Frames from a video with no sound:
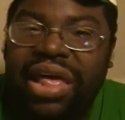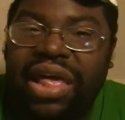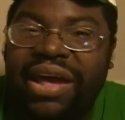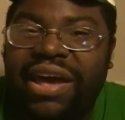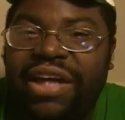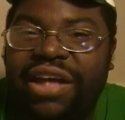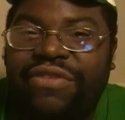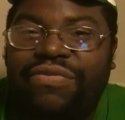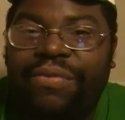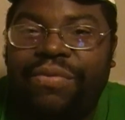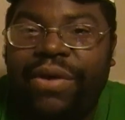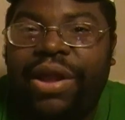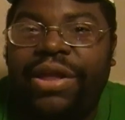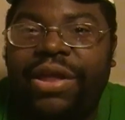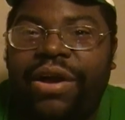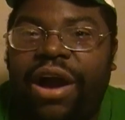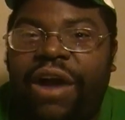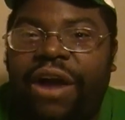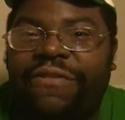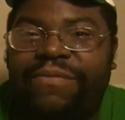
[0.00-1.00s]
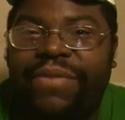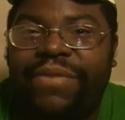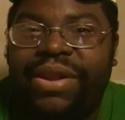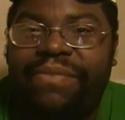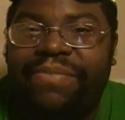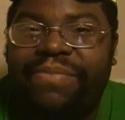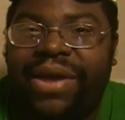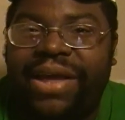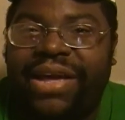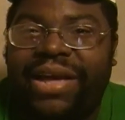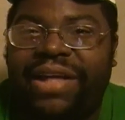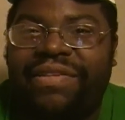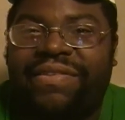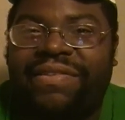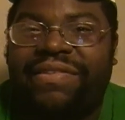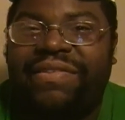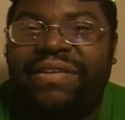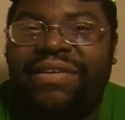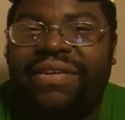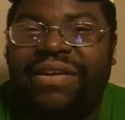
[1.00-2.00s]
It's really hard for me to bet
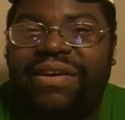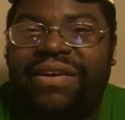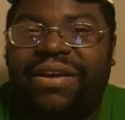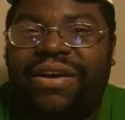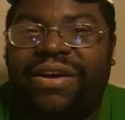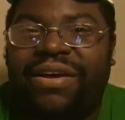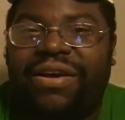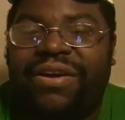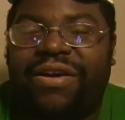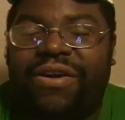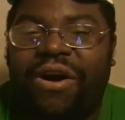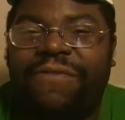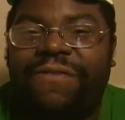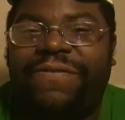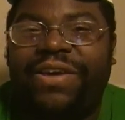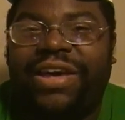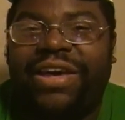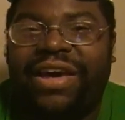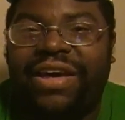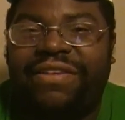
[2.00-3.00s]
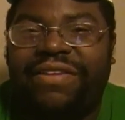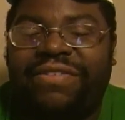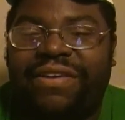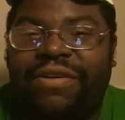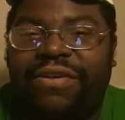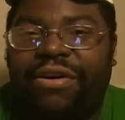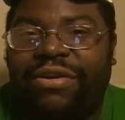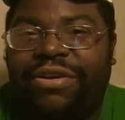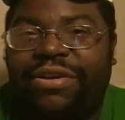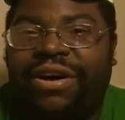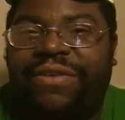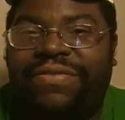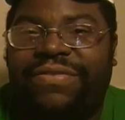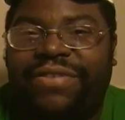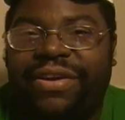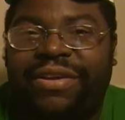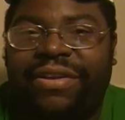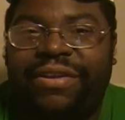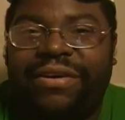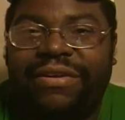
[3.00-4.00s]
against Kofi Kingston or Dolph
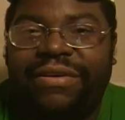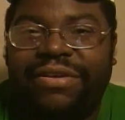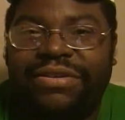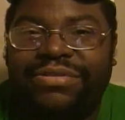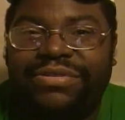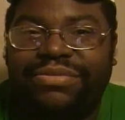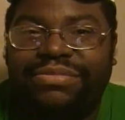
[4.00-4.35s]
Ziggler.